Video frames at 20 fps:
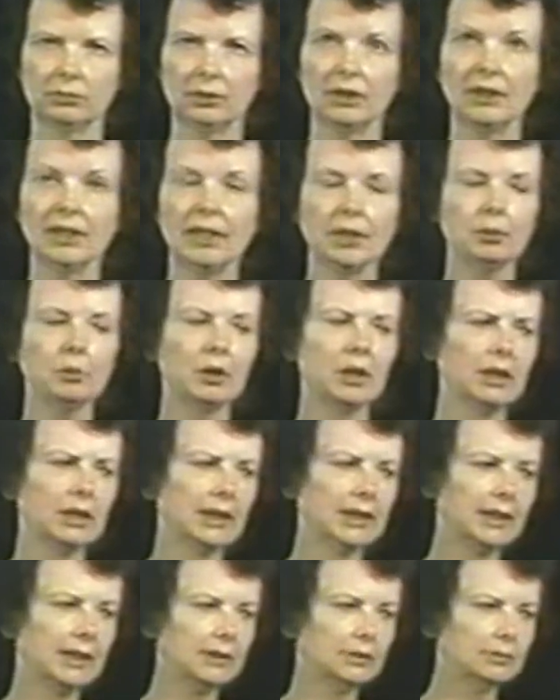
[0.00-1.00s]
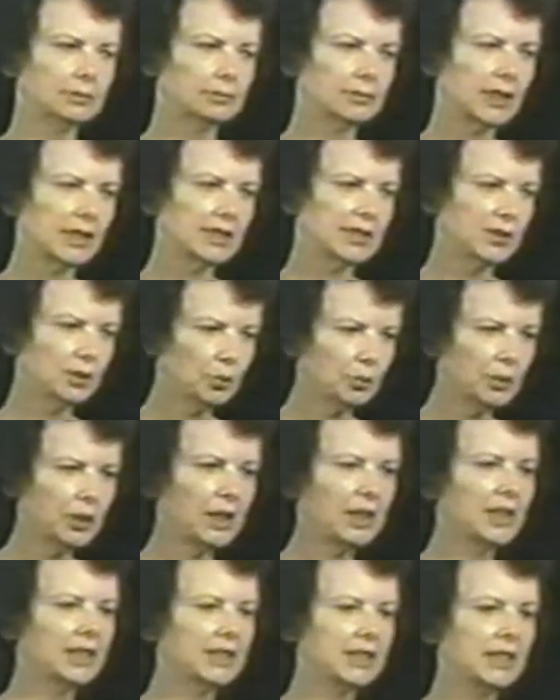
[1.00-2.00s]
Literally,
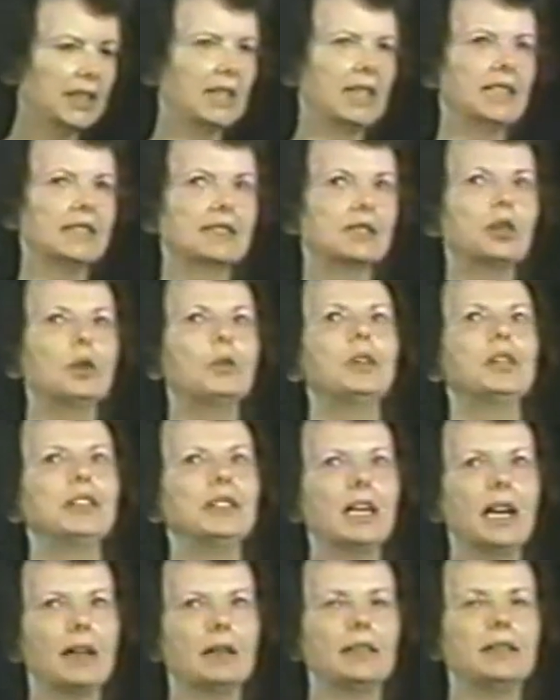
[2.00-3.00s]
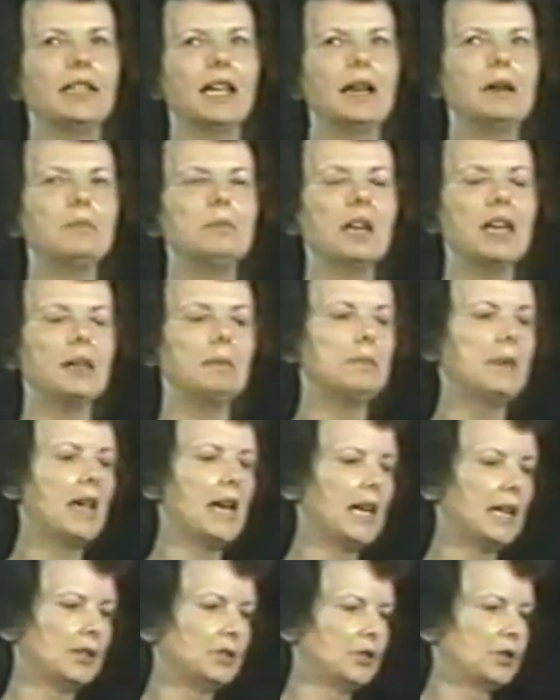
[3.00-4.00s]
sterility is going up. That may
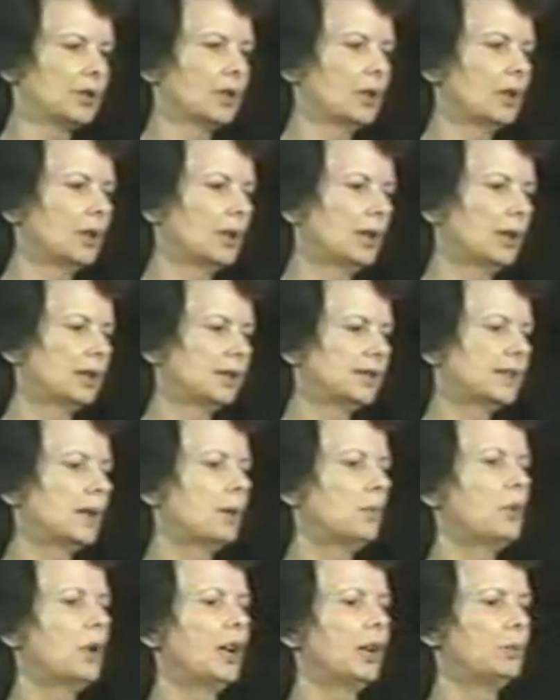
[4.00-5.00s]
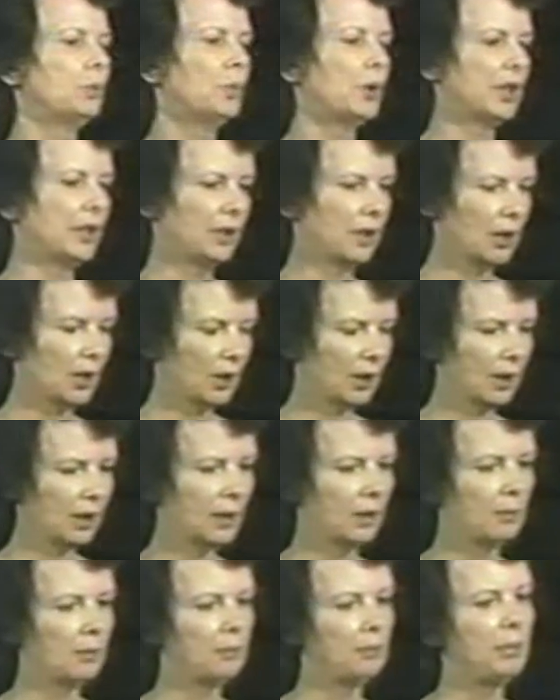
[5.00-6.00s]
match somewhat with
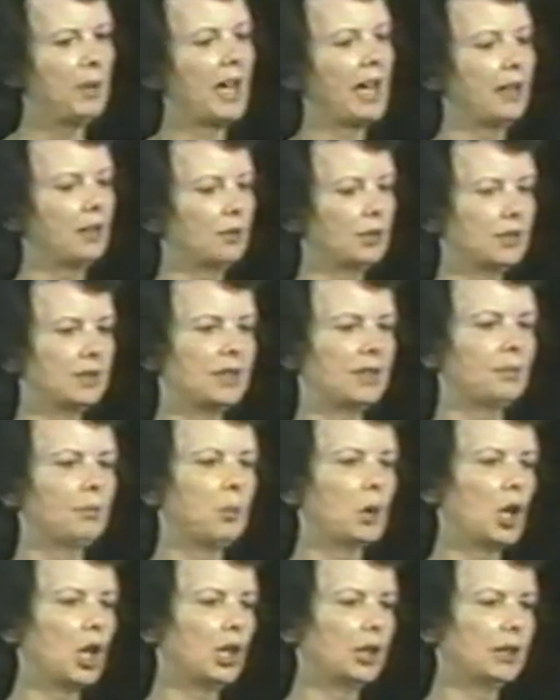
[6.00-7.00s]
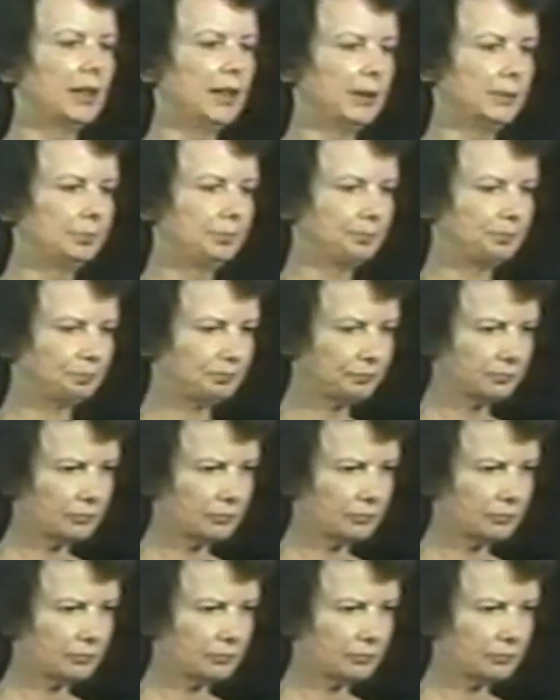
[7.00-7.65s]
patterns of balding.